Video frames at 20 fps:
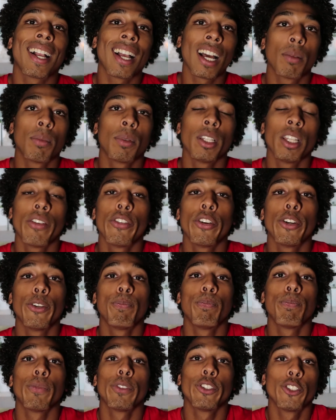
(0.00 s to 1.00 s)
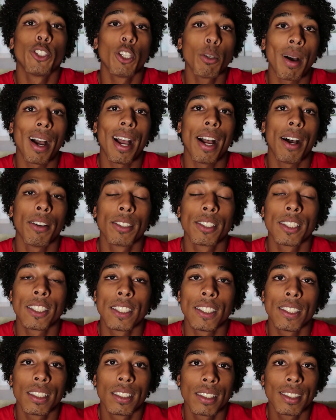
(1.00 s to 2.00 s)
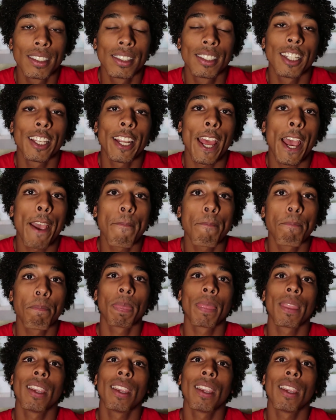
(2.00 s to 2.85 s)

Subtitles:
I got them delivered to my house today.